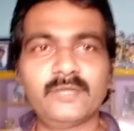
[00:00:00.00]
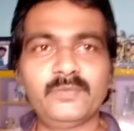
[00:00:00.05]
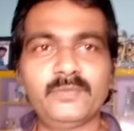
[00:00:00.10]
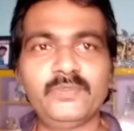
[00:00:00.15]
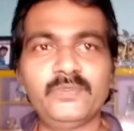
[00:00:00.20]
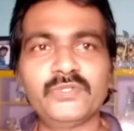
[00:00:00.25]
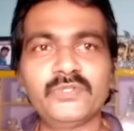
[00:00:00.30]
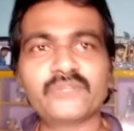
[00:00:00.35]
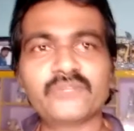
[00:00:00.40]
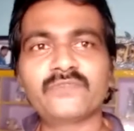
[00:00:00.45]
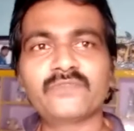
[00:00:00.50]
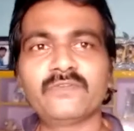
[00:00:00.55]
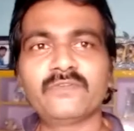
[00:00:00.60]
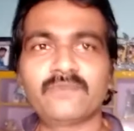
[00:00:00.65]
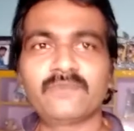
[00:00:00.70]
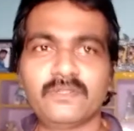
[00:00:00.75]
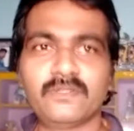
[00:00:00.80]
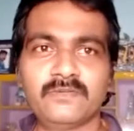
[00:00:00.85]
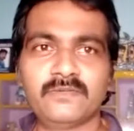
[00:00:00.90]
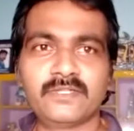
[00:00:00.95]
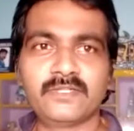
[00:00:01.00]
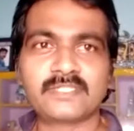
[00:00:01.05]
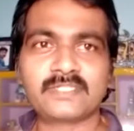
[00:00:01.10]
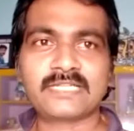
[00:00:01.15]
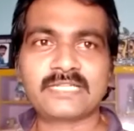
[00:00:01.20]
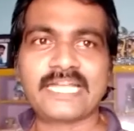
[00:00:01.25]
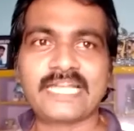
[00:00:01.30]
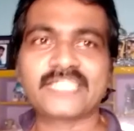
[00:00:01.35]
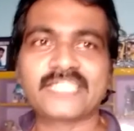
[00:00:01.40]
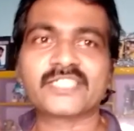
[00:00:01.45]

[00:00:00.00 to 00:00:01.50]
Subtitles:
beautiful flowers like